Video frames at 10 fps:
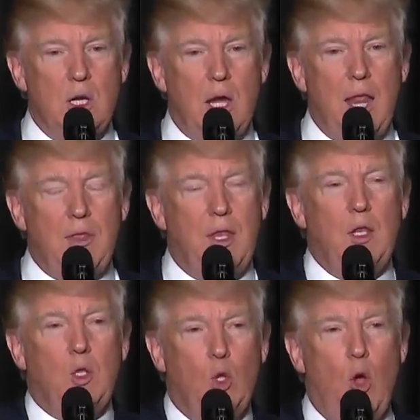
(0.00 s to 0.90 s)
And
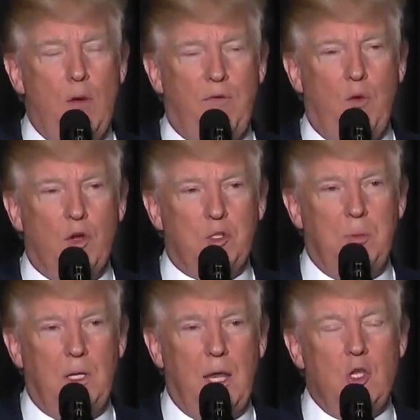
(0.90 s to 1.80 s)
then law
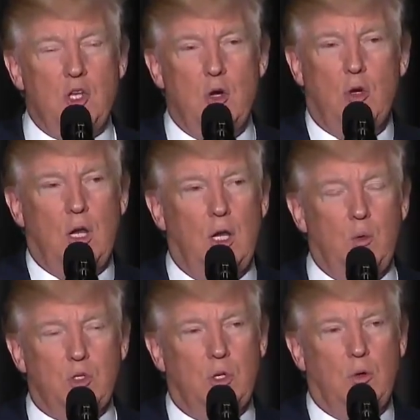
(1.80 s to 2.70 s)
enforcement, and General Kelly
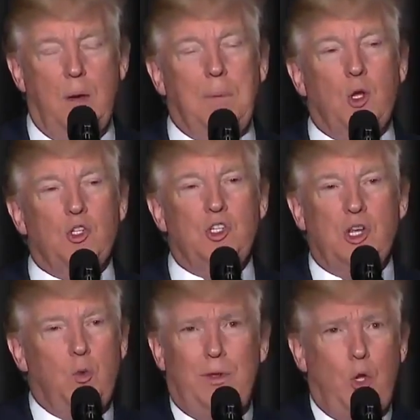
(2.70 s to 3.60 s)
was so great because he
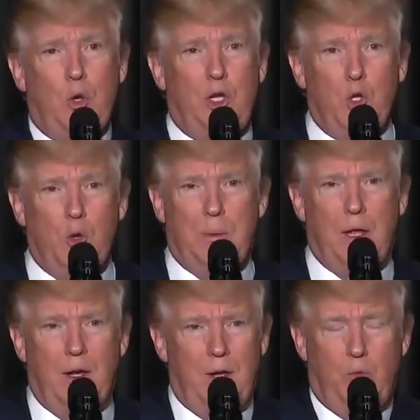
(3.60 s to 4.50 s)
said, we totally knew
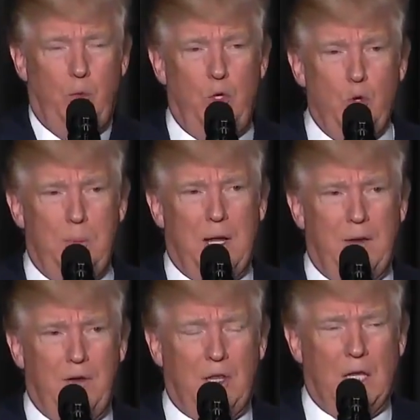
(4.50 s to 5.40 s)
about it. We knew about
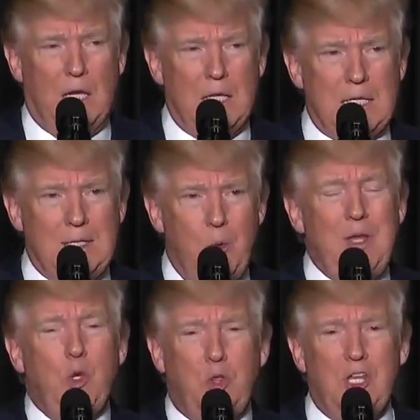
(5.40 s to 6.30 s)
everything. We
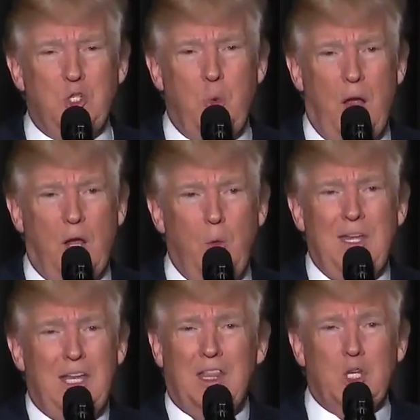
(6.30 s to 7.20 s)
do things well. We
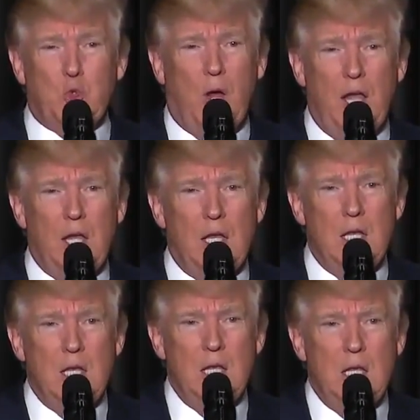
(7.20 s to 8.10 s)
did things right.
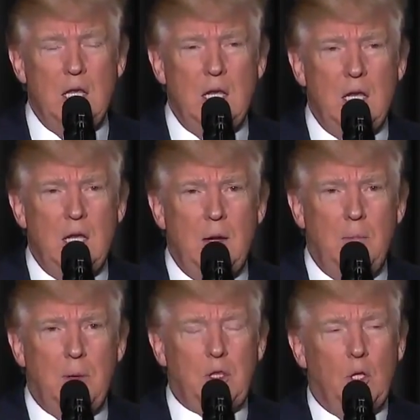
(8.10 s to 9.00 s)

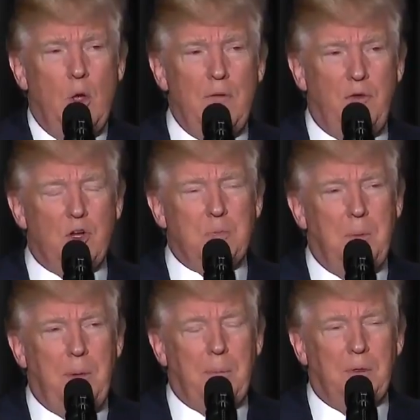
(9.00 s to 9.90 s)
But the law
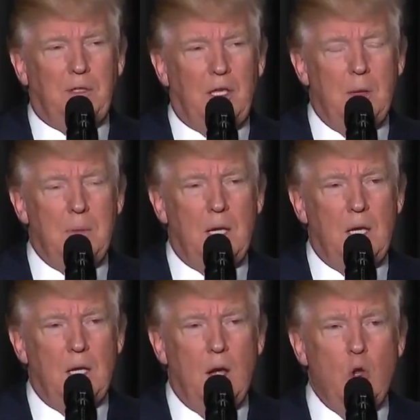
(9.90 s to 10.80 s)
enforcement people said to
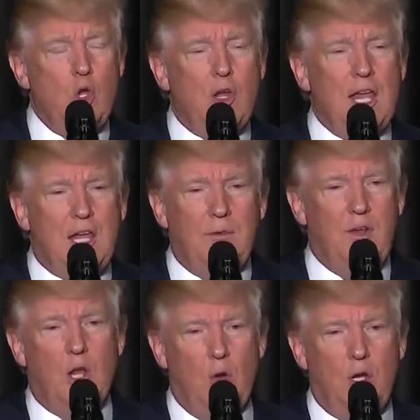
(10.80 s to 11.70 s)
me, oh, you can't give a
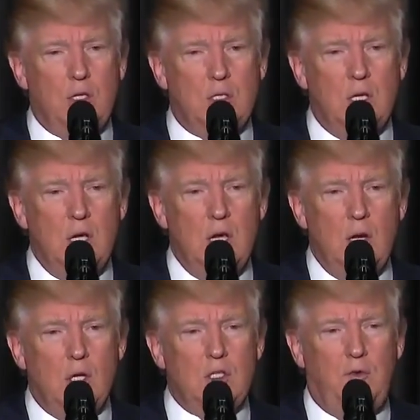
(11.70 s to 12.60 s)
notice.
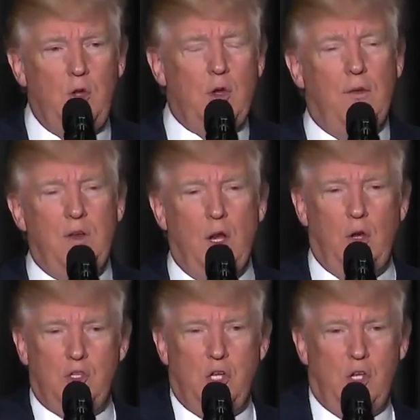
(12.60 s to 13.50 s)
Because if you give a
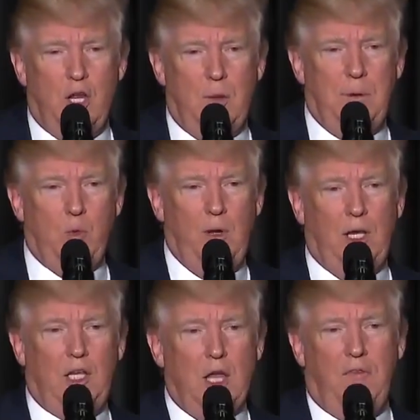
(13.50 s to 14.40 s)
notice, you're going to be
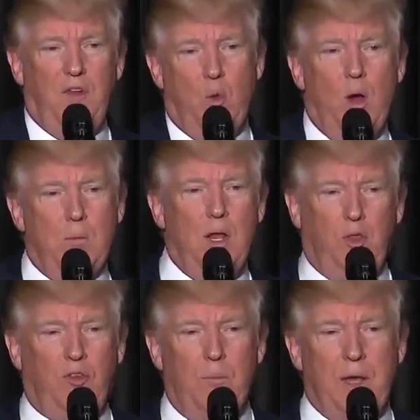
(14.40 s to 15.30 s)
really tough in 1
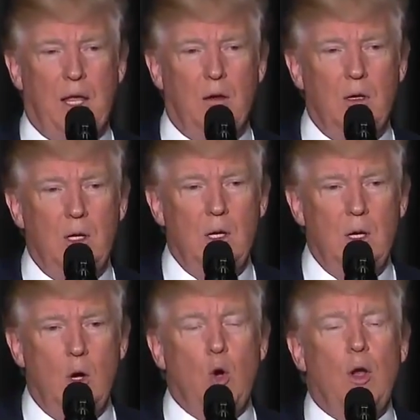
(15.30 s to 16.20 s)
month from now
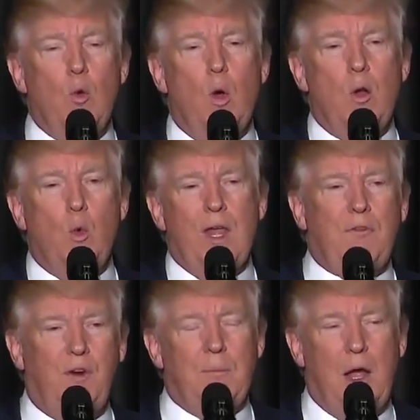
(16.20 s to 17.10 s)
or in 1 week
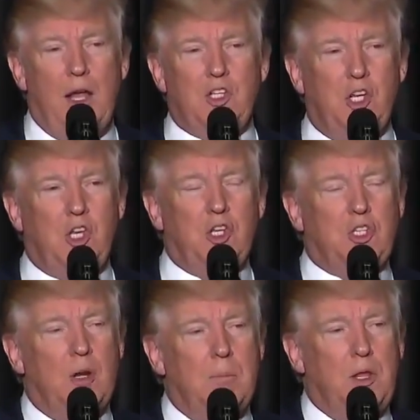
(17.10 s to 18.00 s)
from now. I
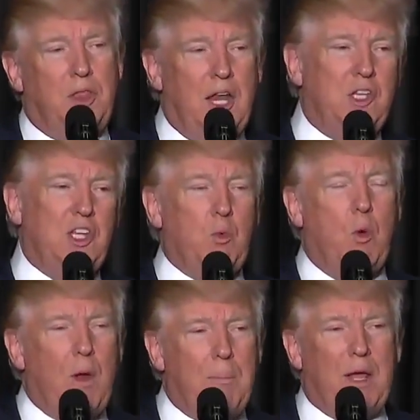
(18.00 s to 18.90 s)
suggested a month, then I said, well,
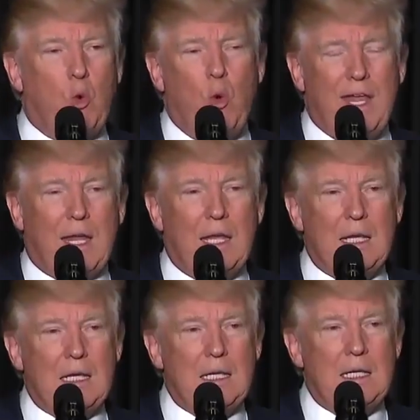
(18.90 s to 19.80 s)
what about a week?
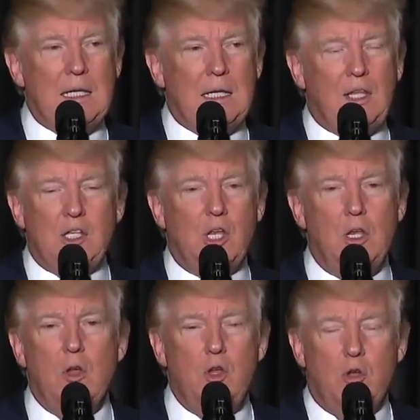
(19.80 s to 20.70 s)
They said,
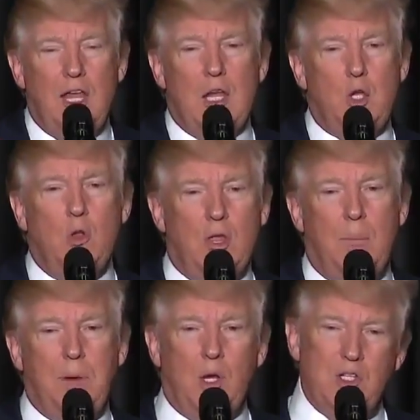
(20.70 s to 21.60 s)
no, you can't do that
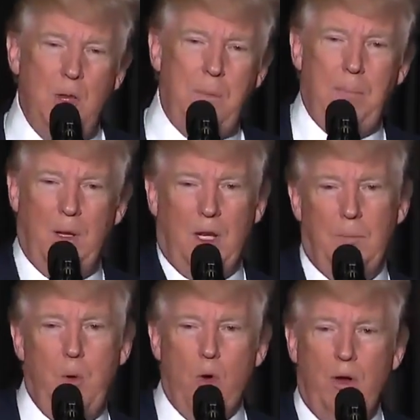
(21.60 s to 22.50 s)
because then people are going to
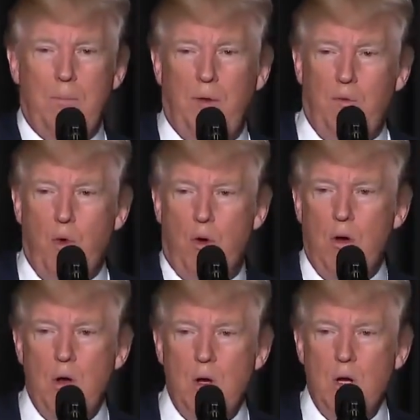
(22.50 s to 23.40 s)
pour in before
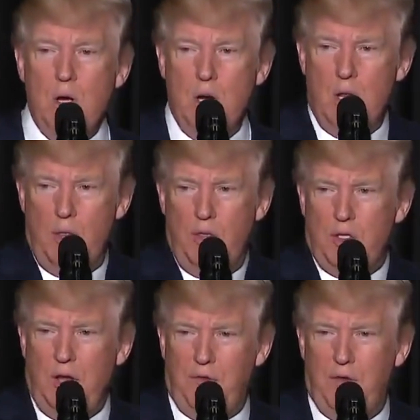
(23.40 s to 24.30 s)
the
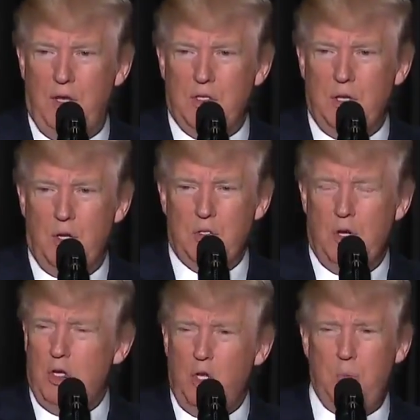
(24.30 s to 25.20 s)
toughness goes
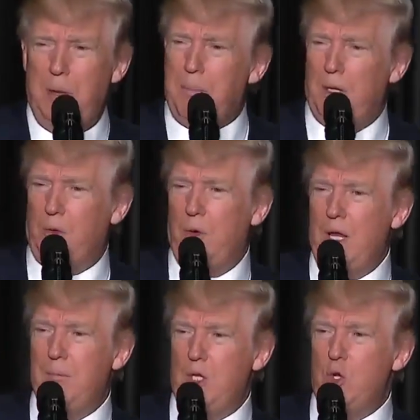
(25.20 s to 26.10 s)
on. Do you people agree?
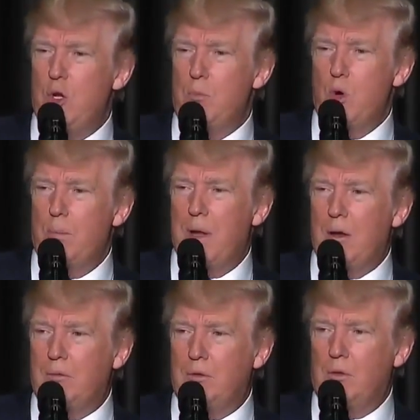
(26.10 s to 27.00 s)
I mean, you know more
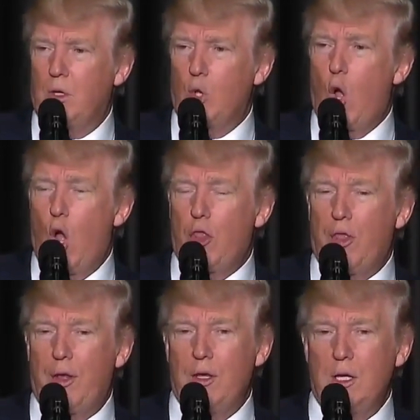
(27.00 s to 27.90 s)
about law
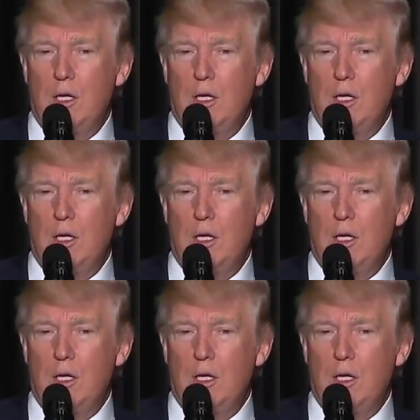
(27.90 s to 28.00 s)
than